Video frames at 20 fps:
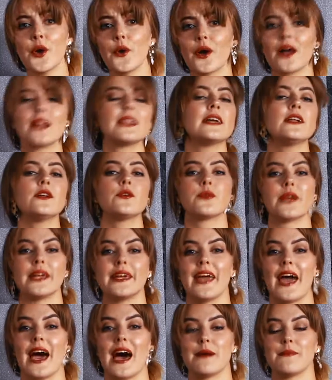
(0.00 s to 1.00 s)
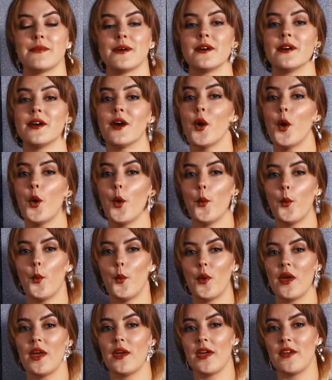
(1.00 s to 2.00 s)
a little recap.
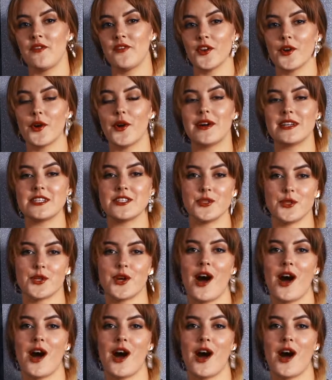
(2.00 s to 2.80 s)
If you're going to a